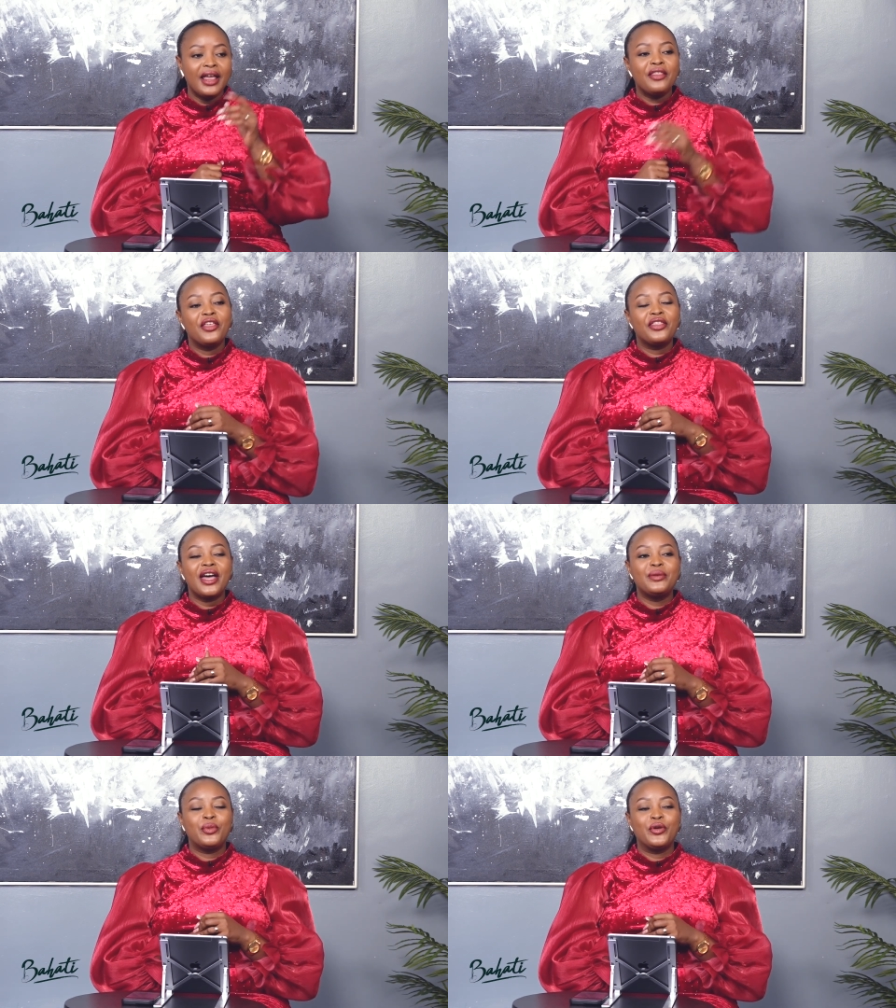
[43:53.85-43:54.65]
The
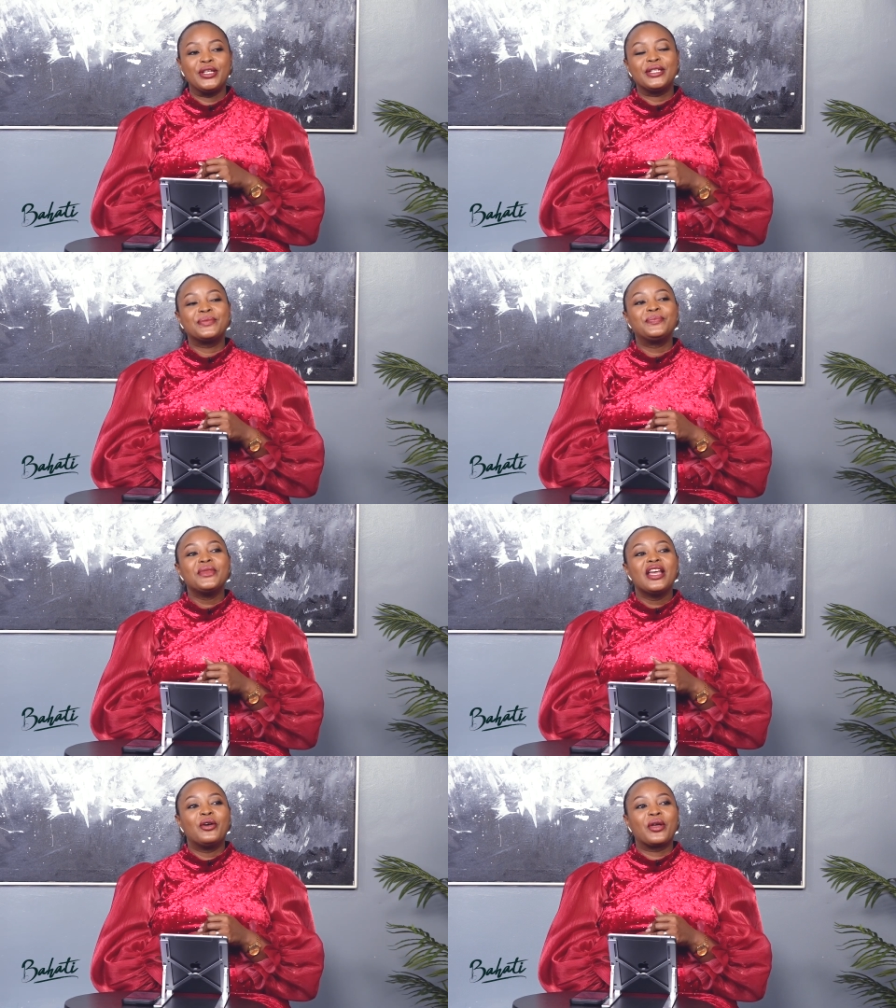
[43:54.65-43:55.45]
third point,
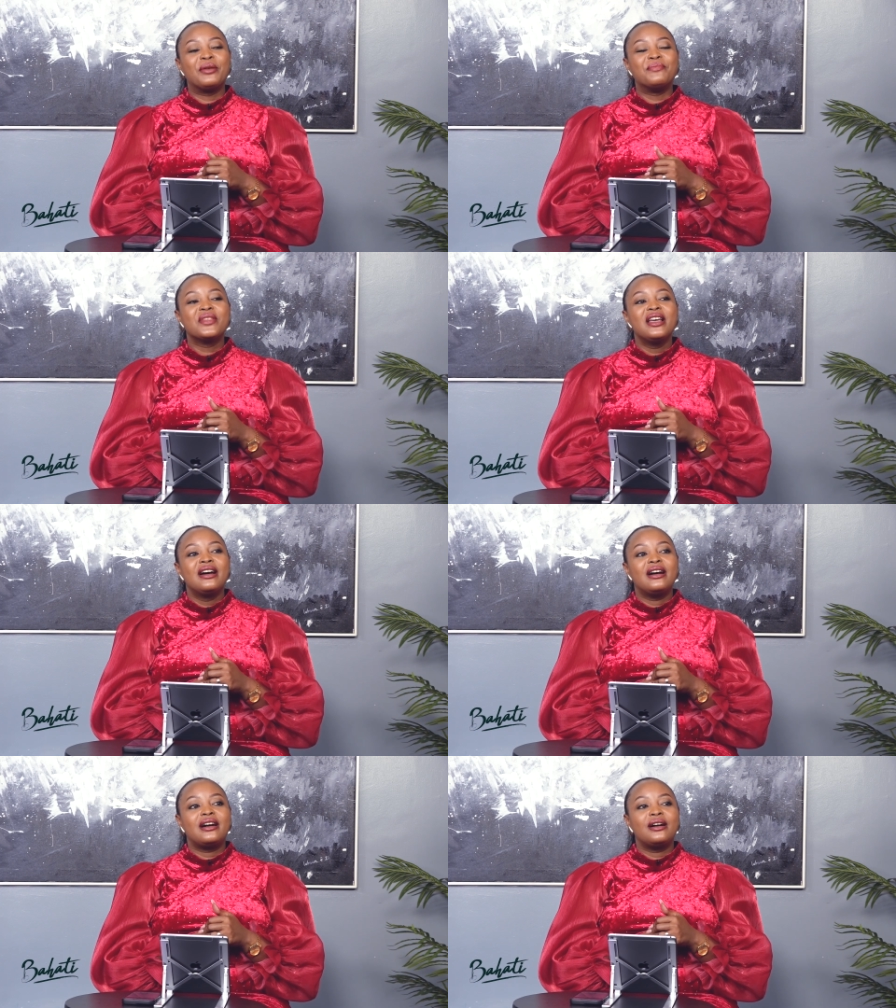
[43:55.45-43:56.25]
Okay,
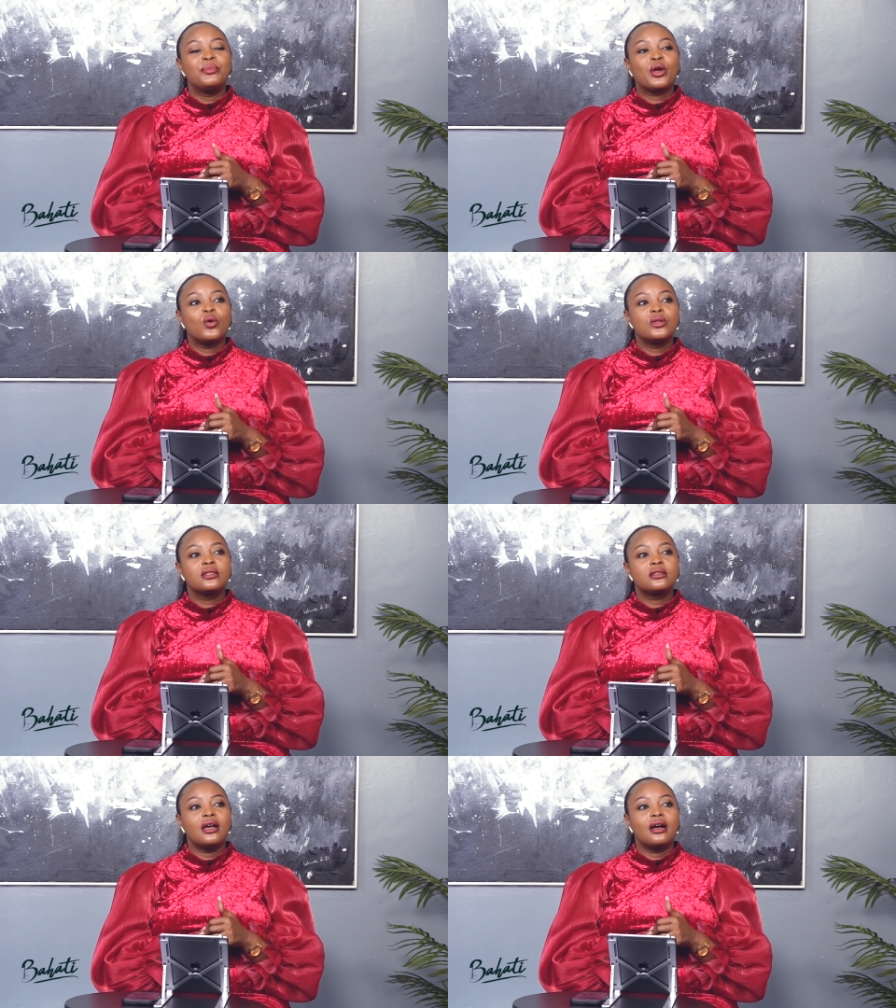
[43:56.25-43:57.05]

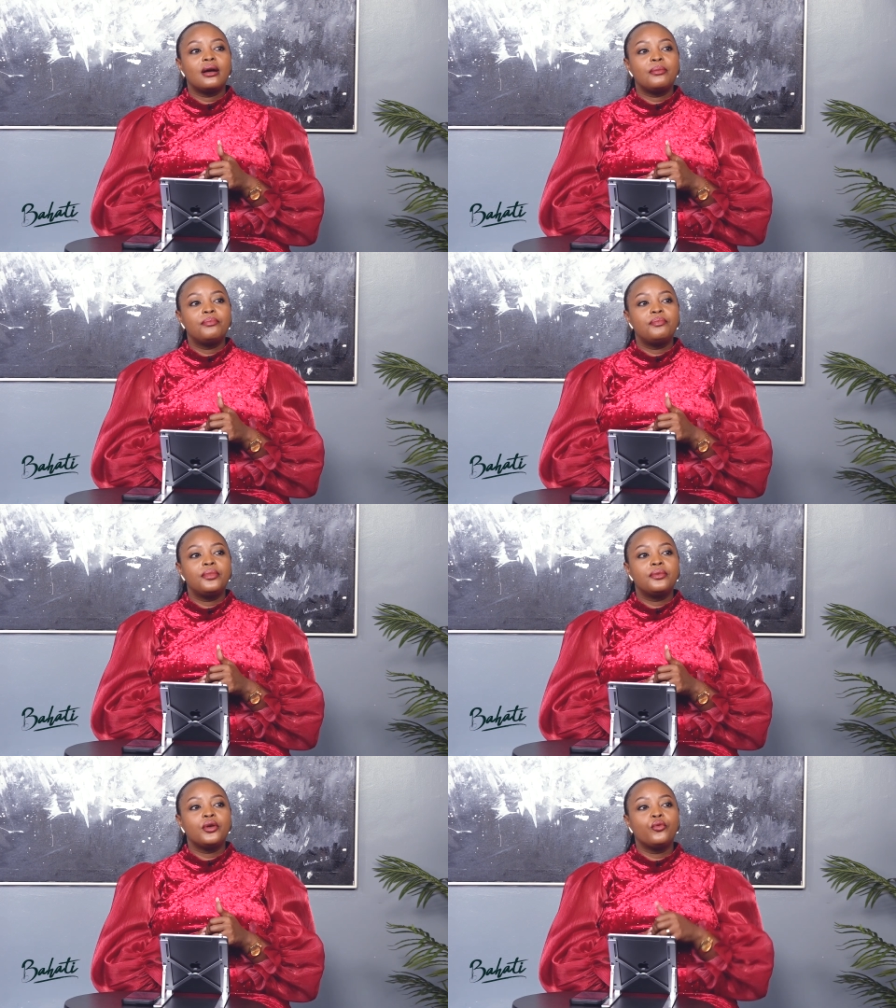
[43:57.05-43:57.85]
because
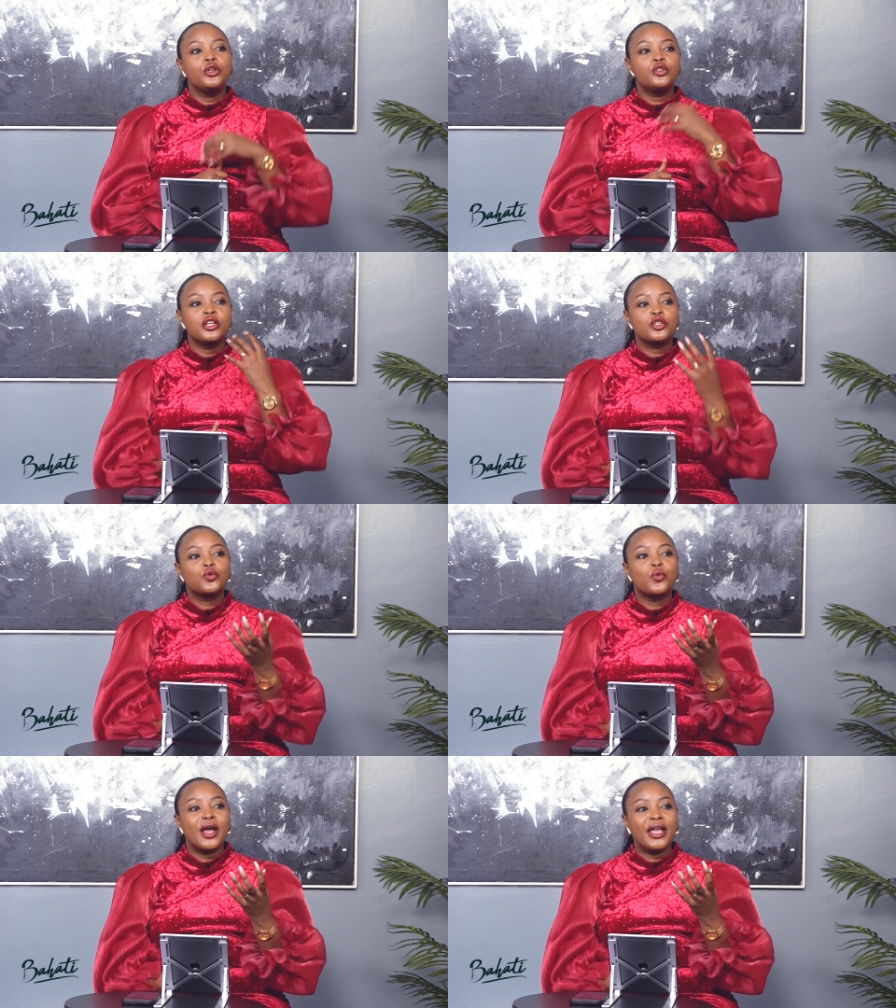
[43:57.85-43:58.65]
the reason as
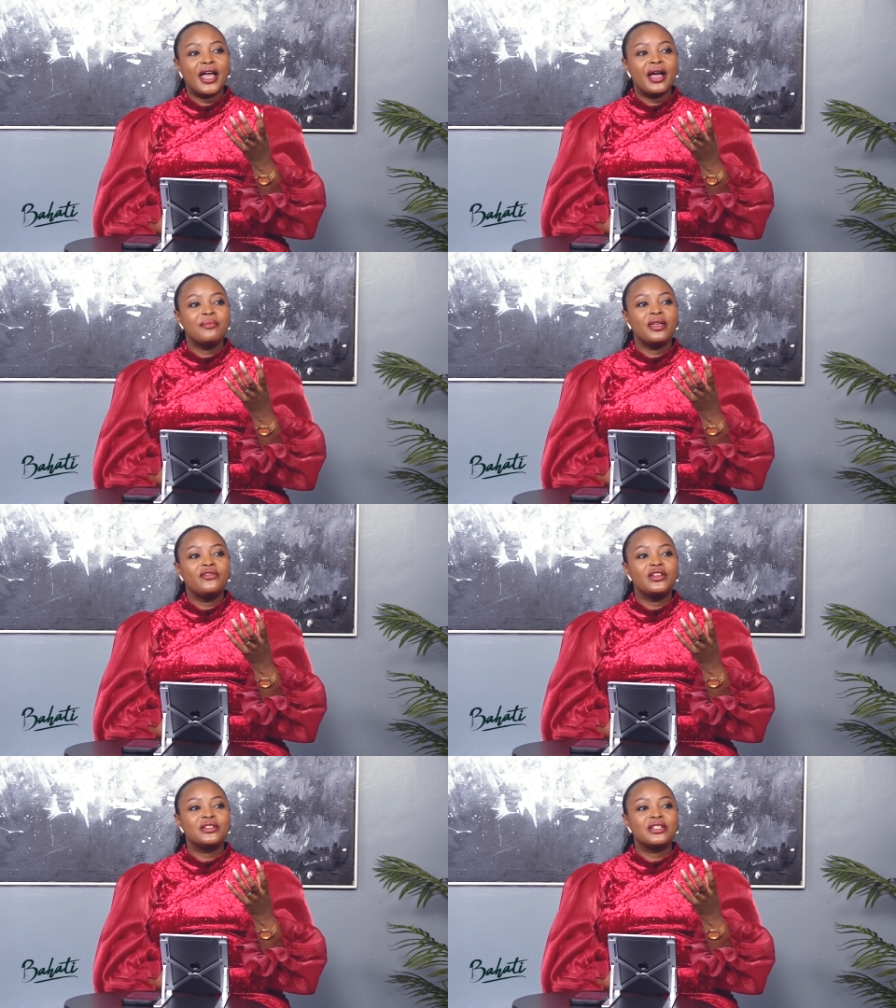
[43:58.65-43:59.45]
to why I'm
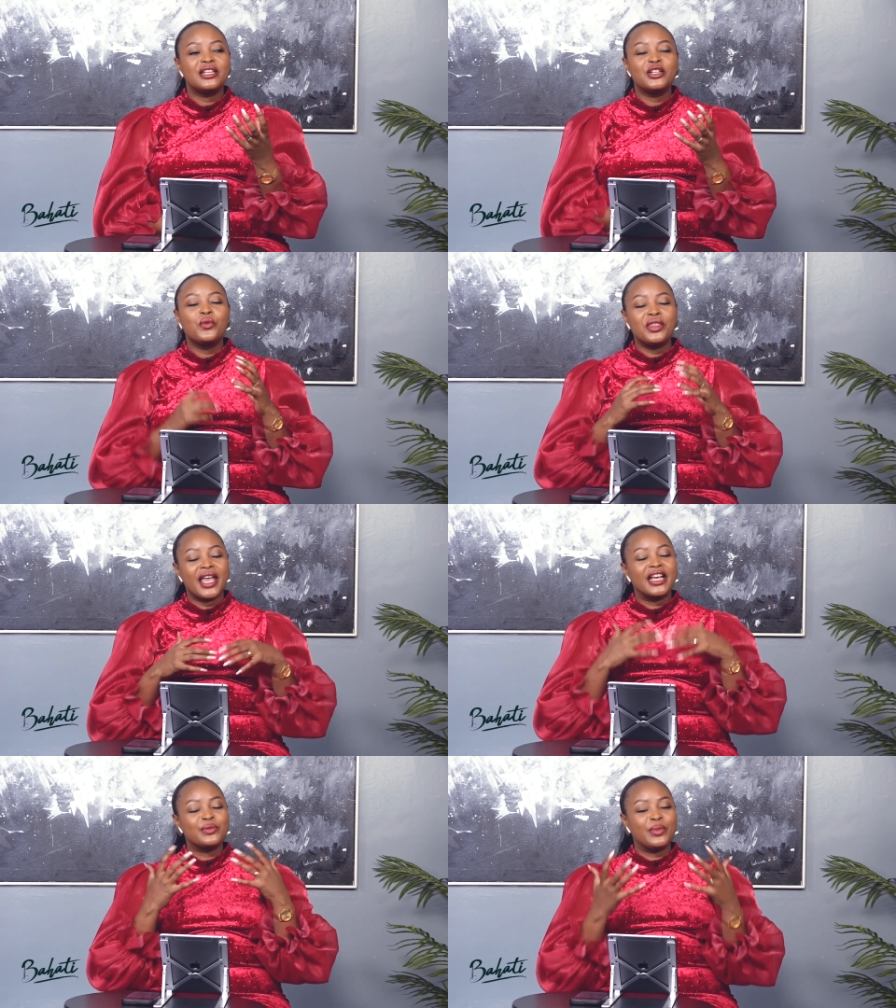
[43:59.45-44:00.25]
even starting with
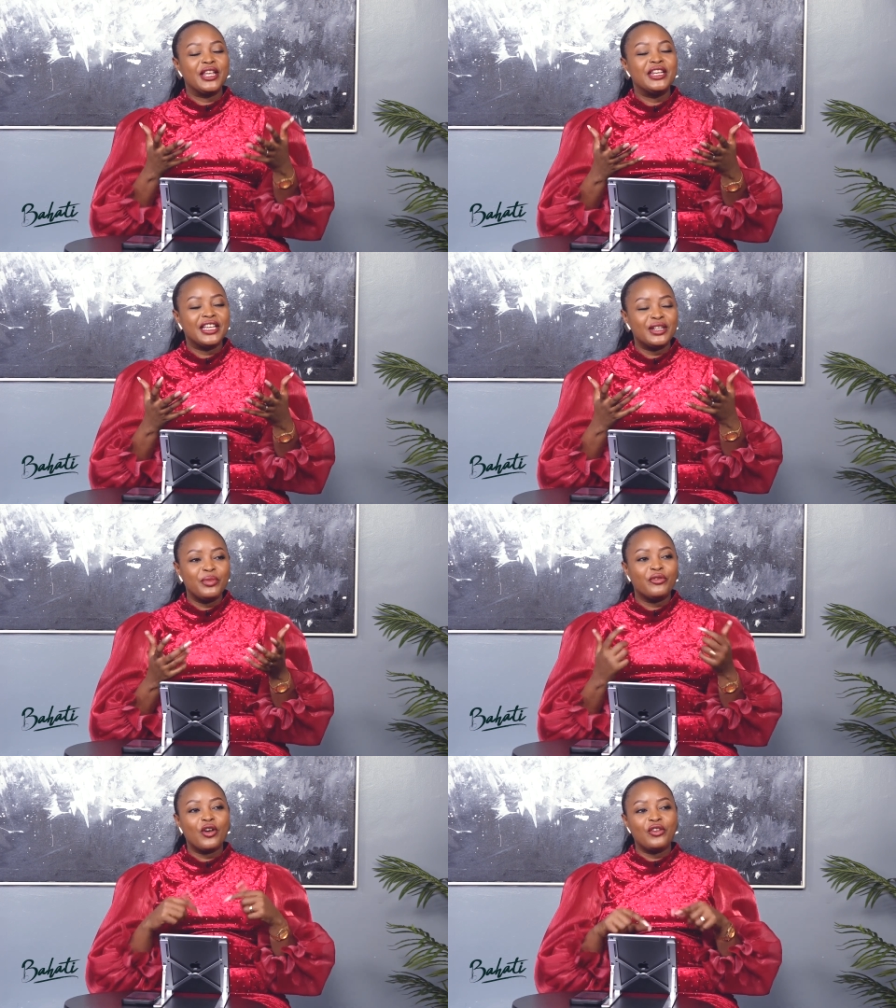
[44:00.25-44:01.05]
explaining it
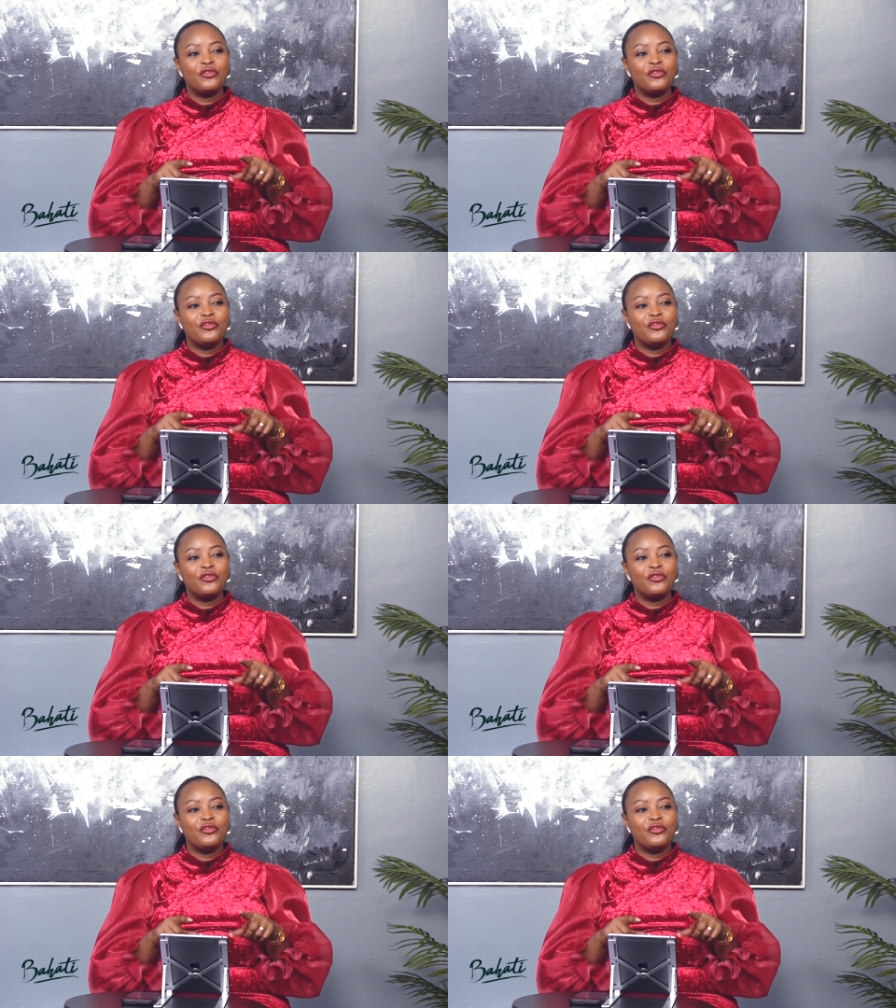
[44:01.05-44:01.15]
before I